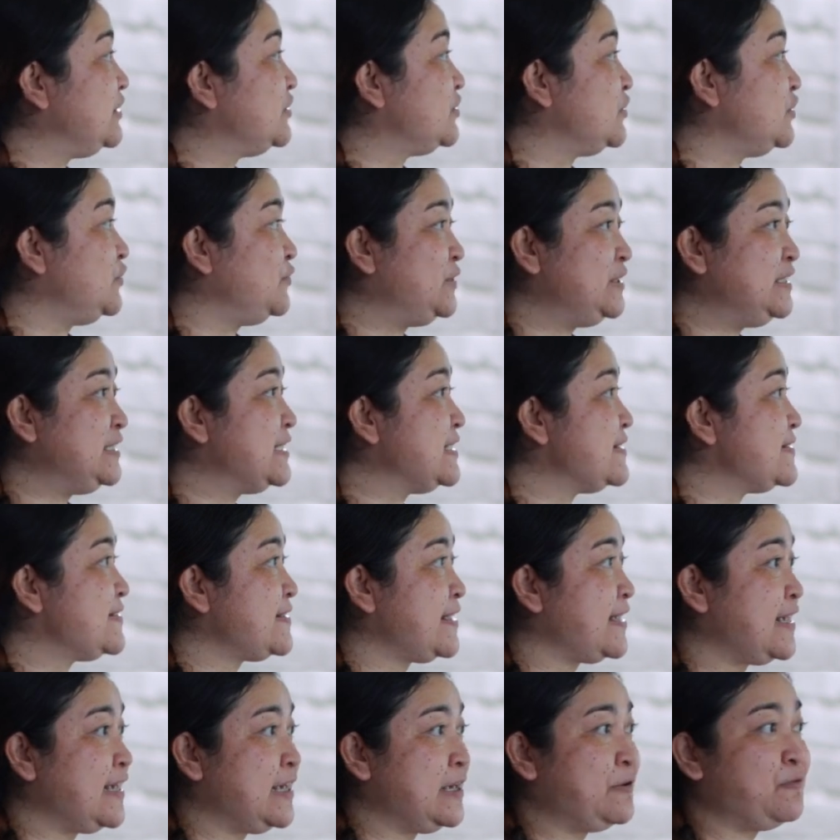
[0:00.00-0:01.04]
So you will just
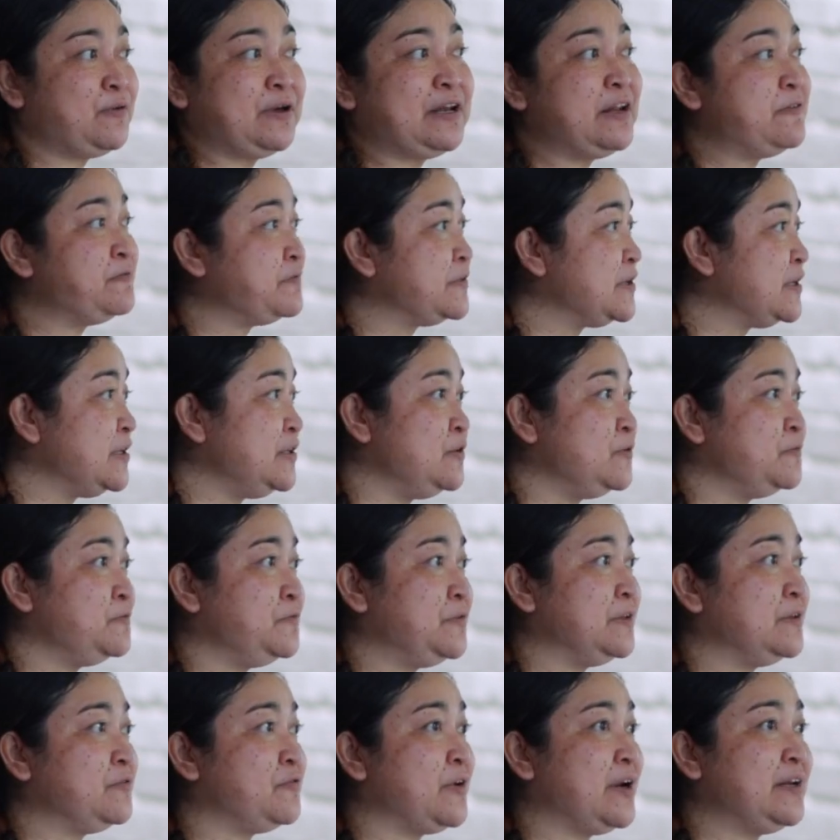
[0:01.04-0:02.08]
say, whenever you
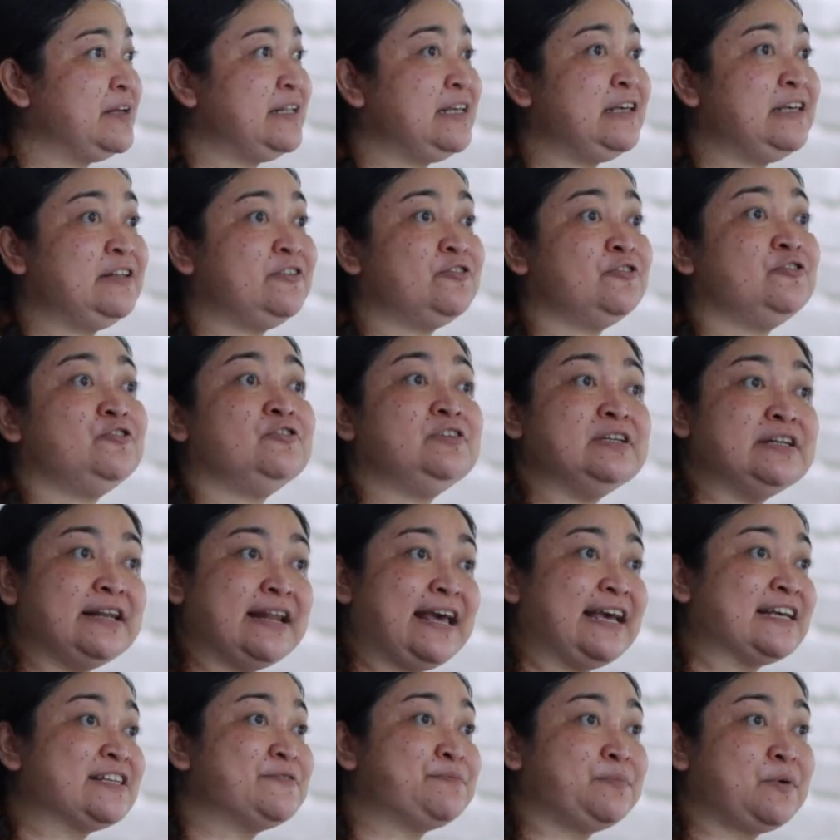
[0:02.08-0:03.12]
feel ready to do the
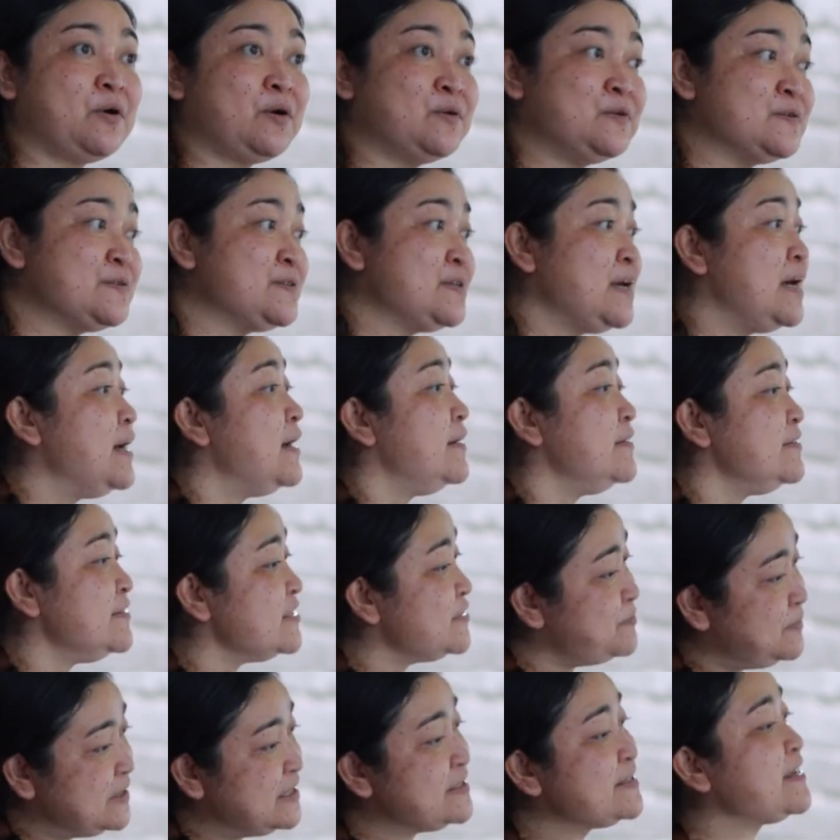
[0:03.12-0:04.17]
next pose,
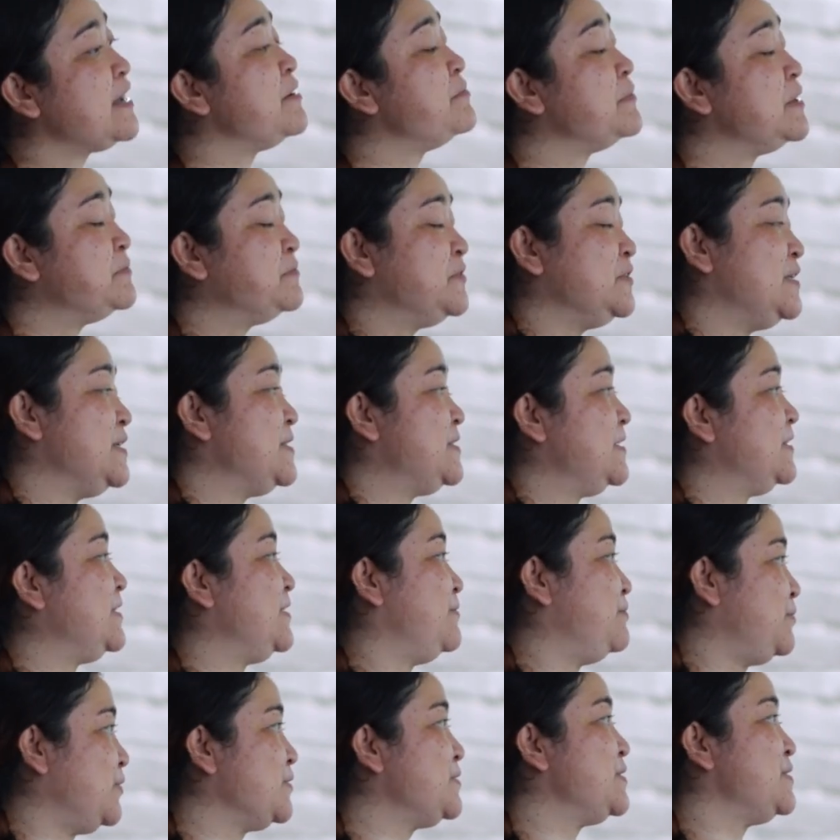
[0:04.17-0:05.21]
just please come up to the sitting
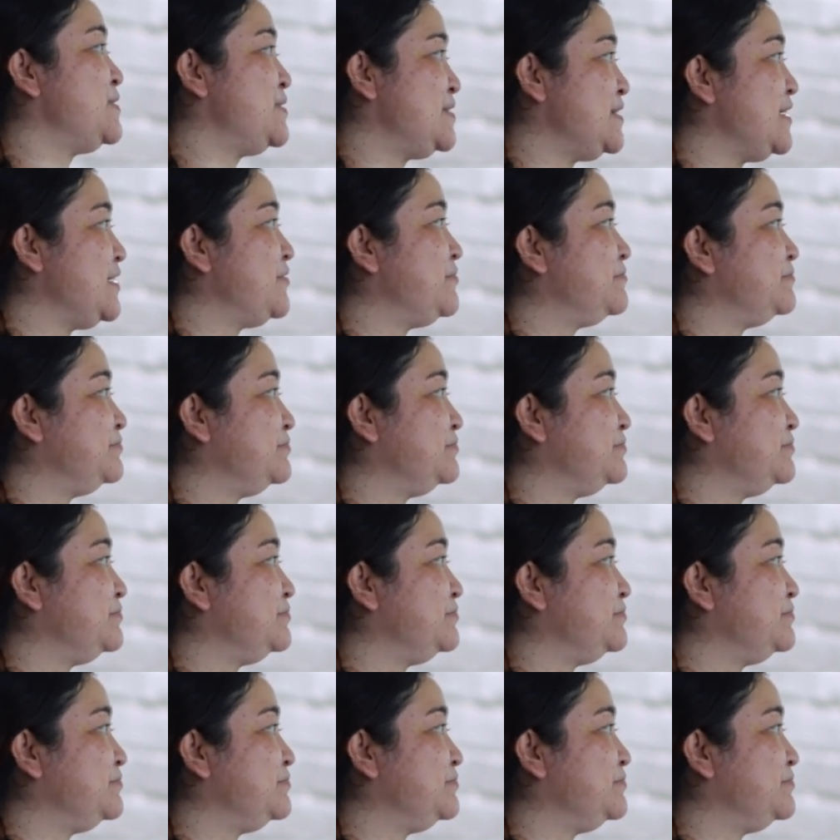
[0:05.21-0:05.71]
position.